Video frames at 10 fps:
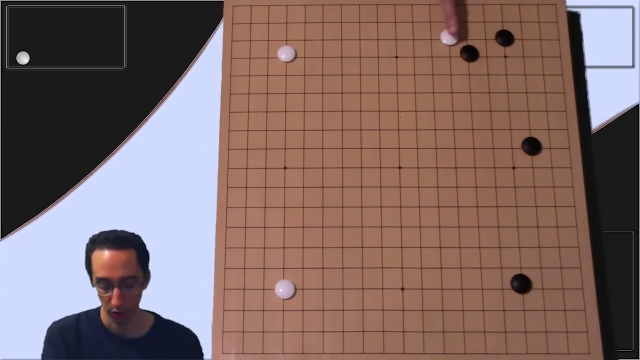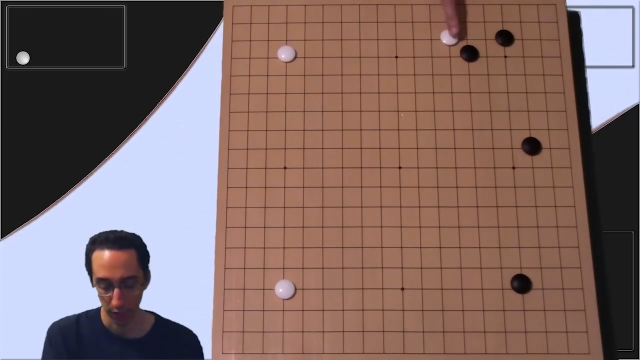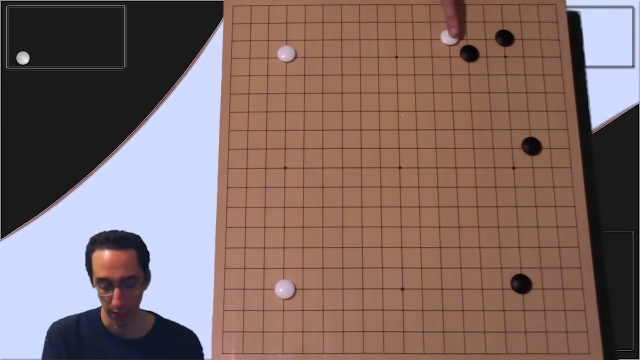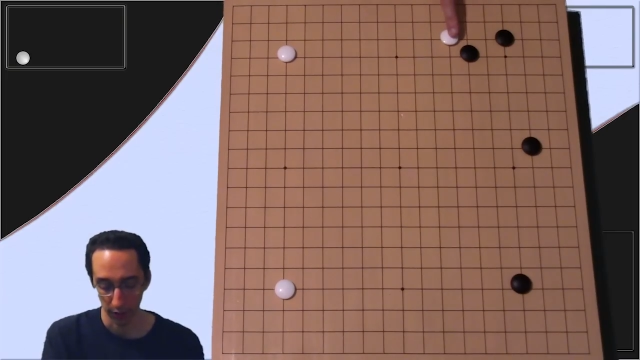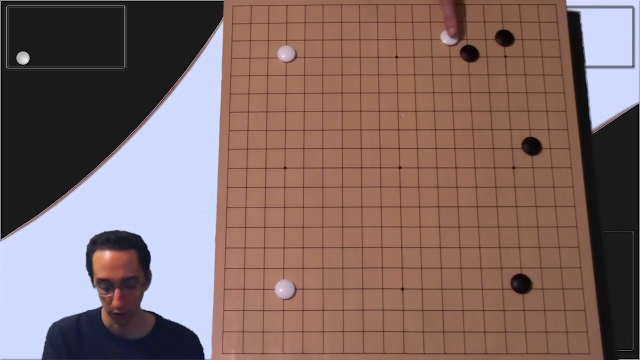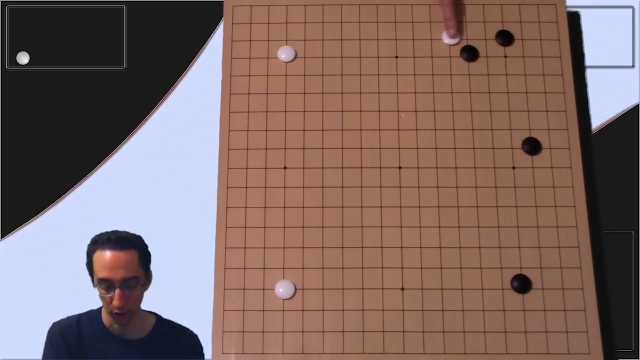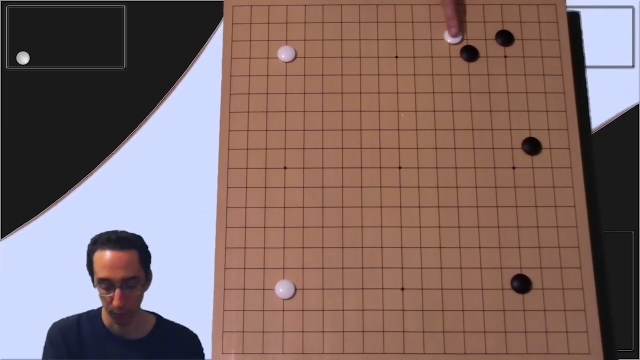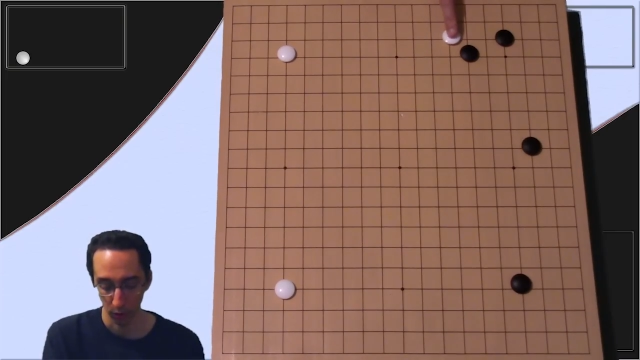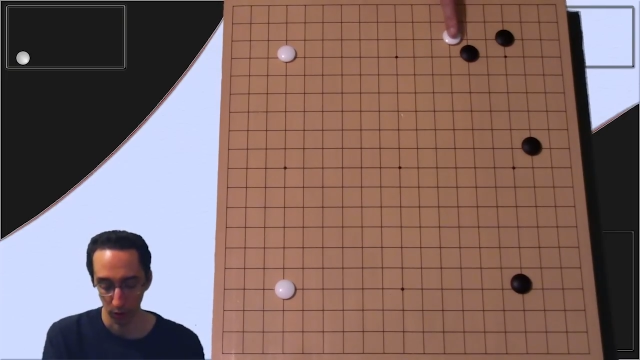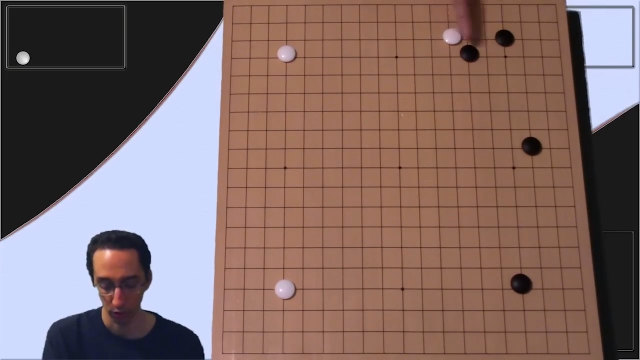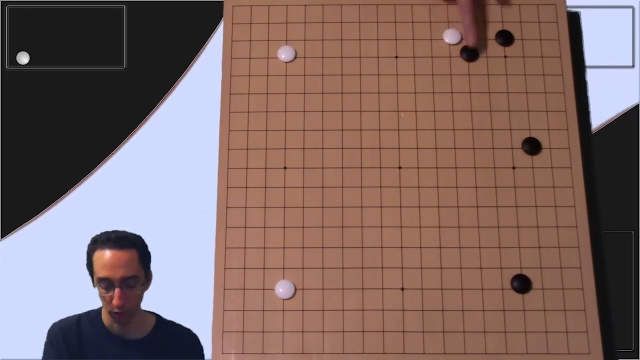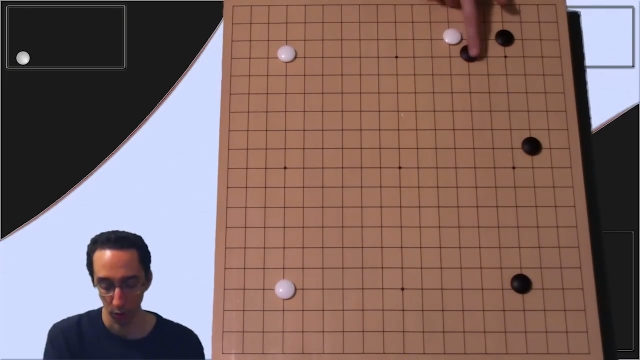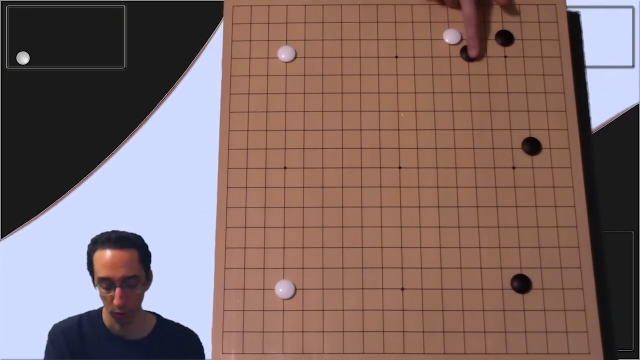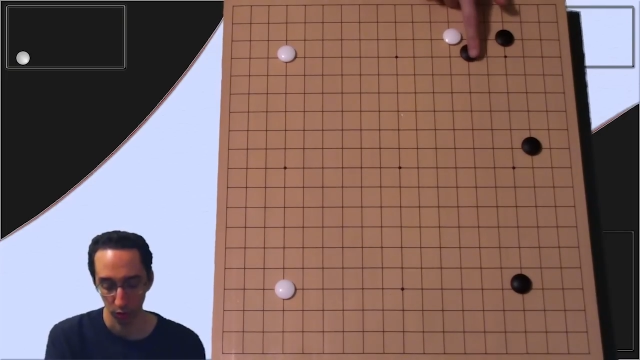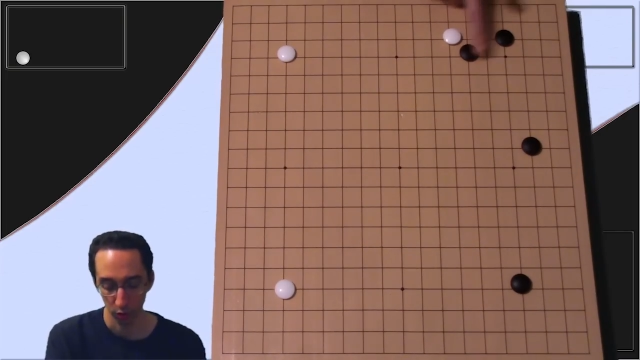attacking your opponent's
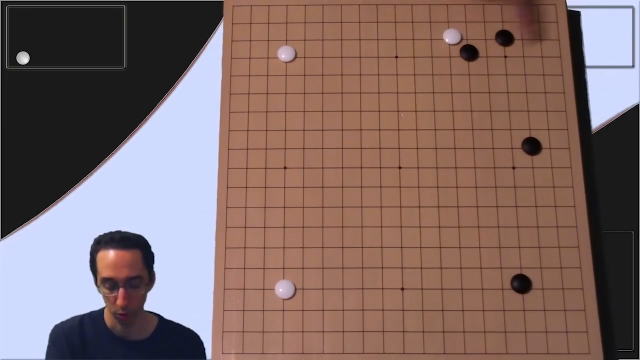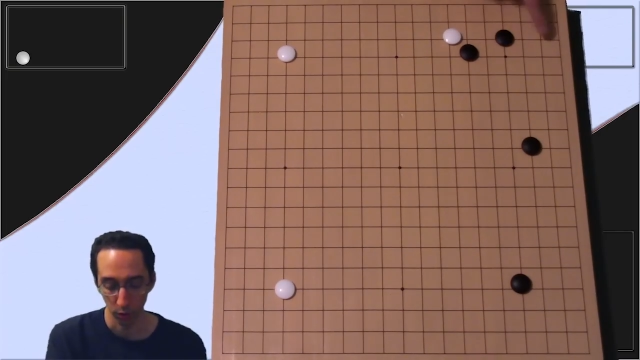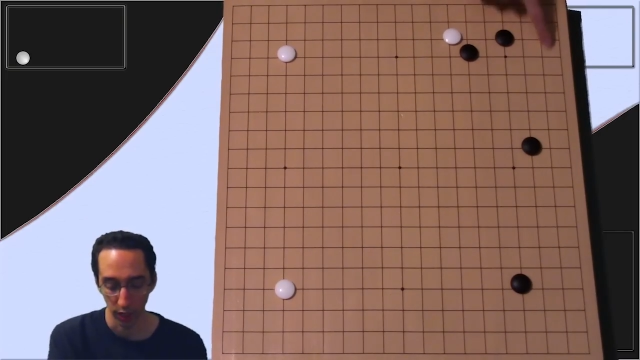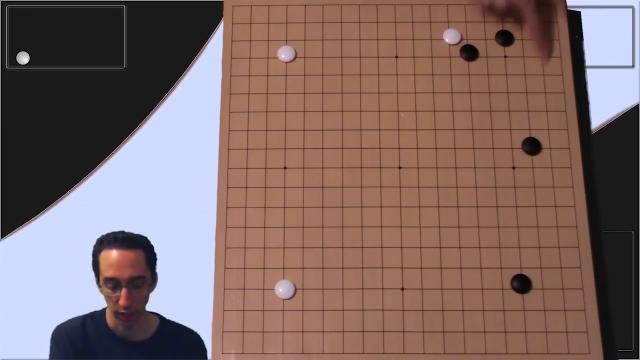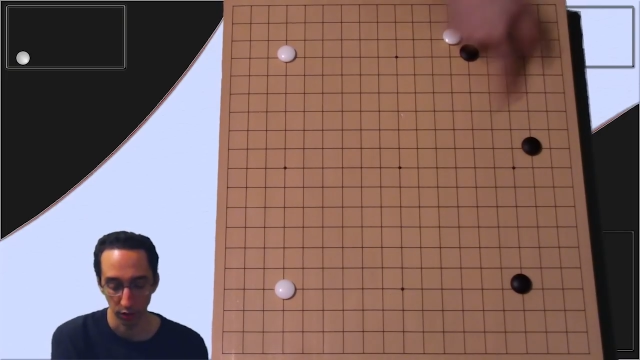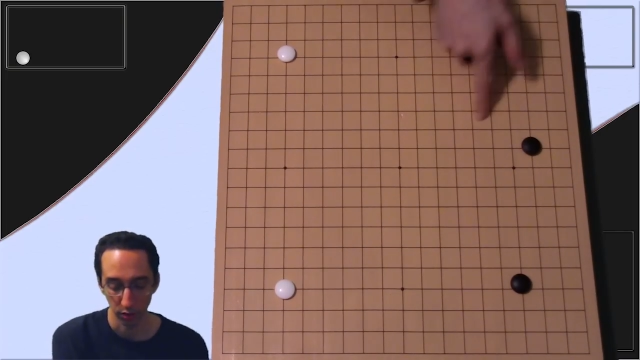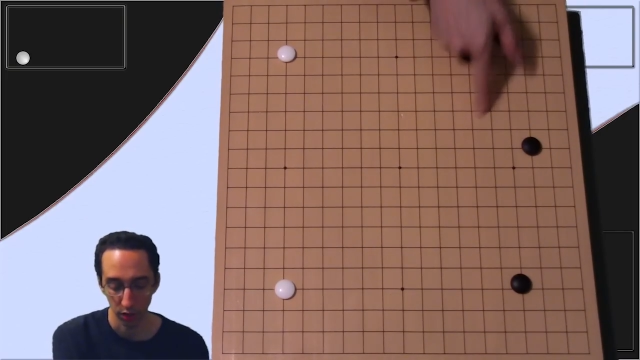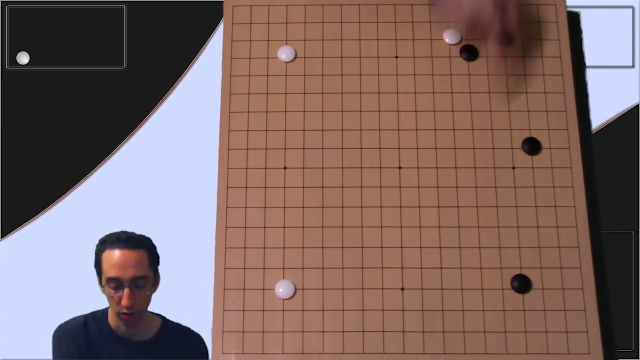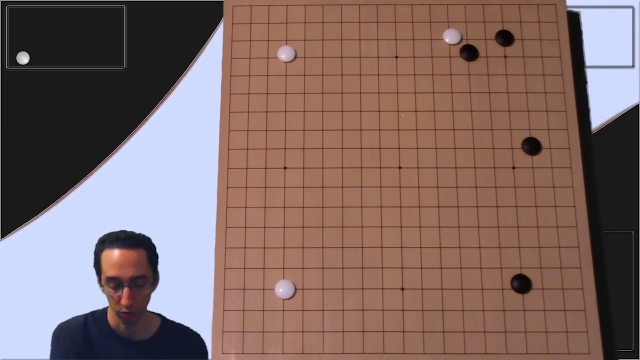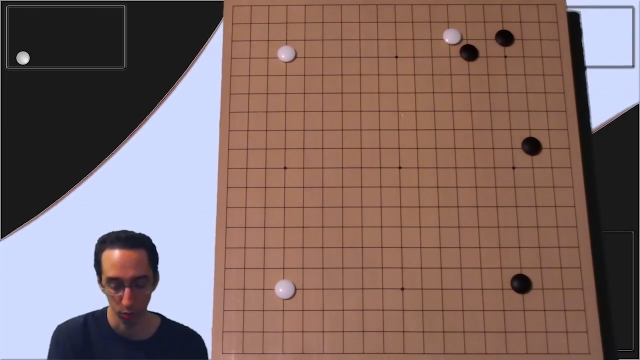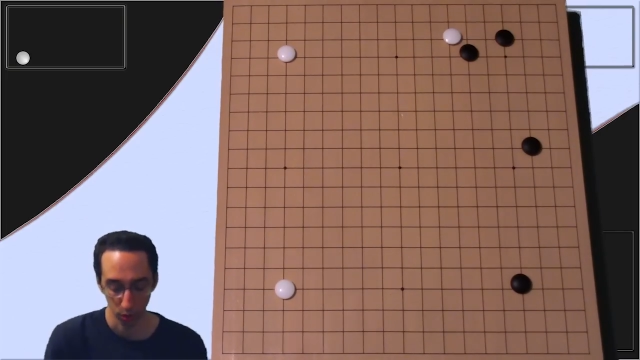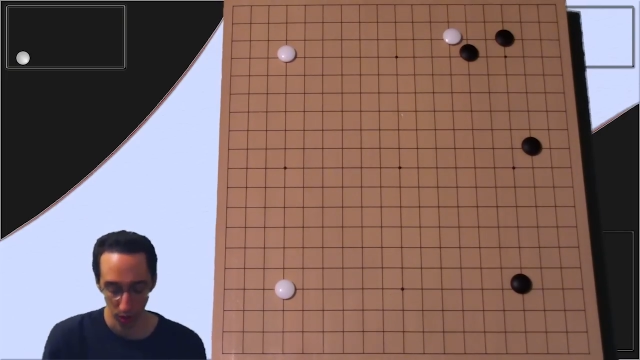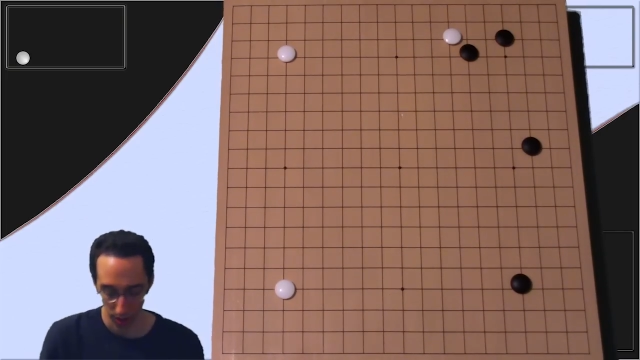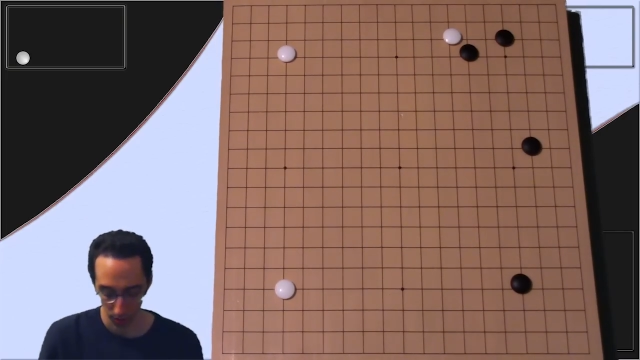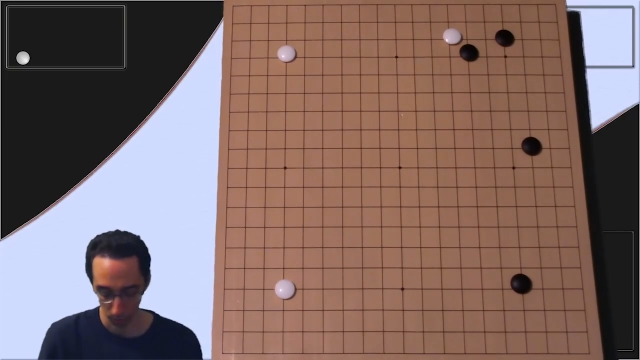stones to gain
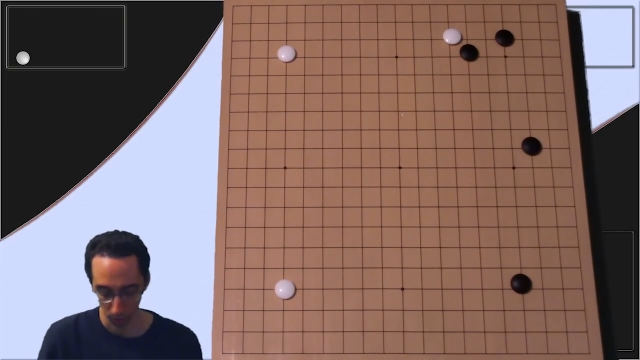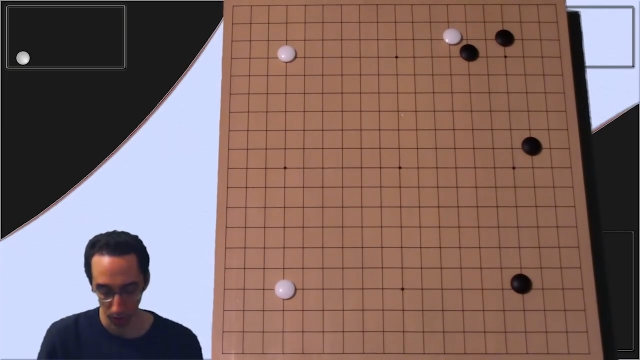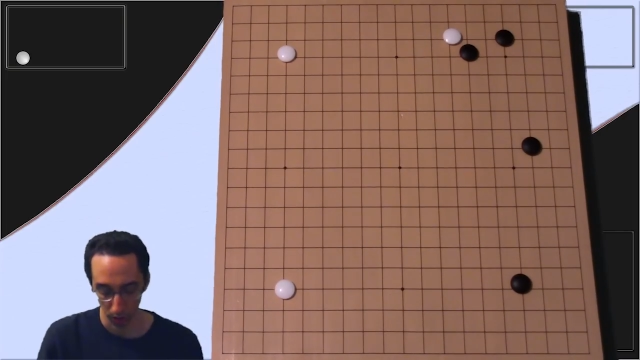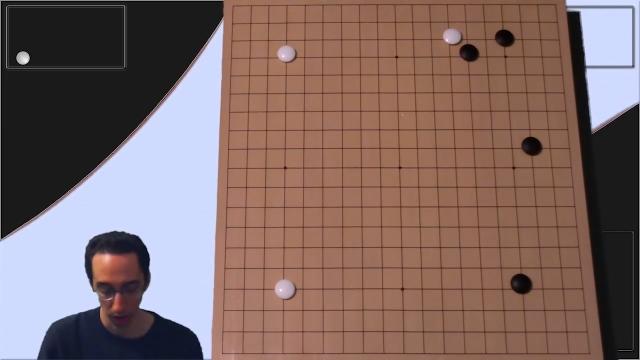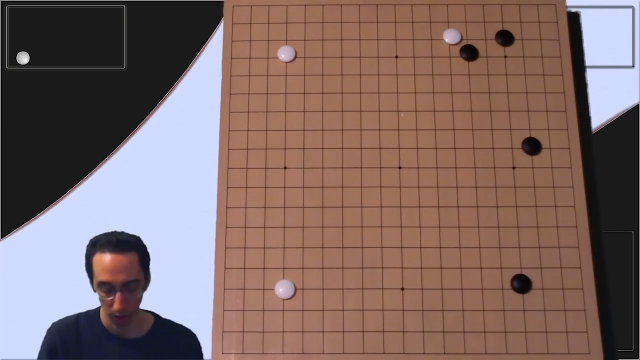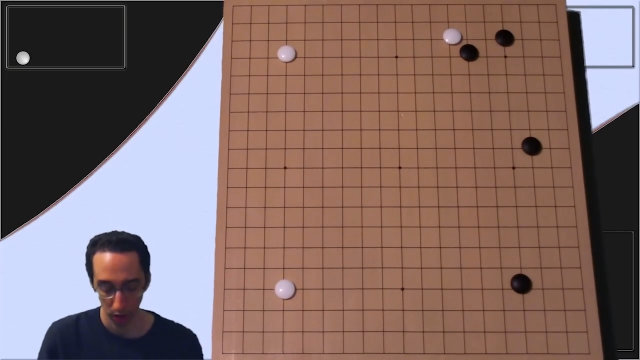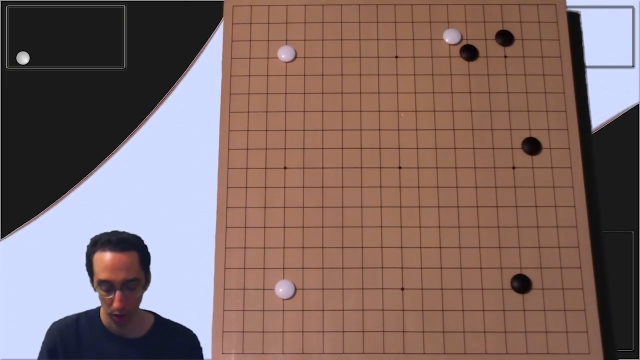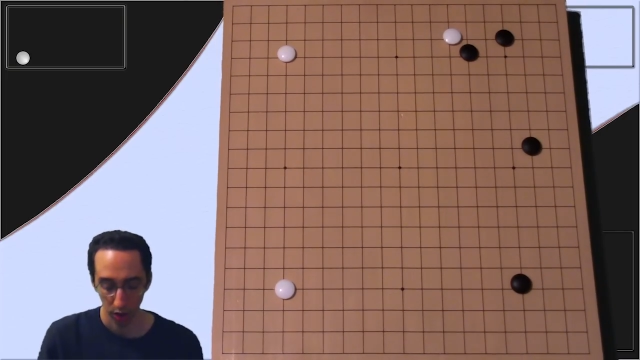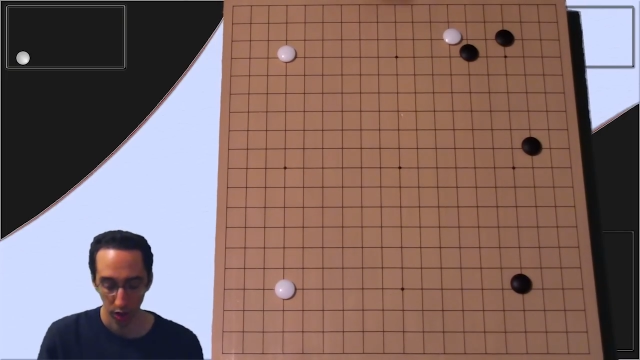territory, as we see here.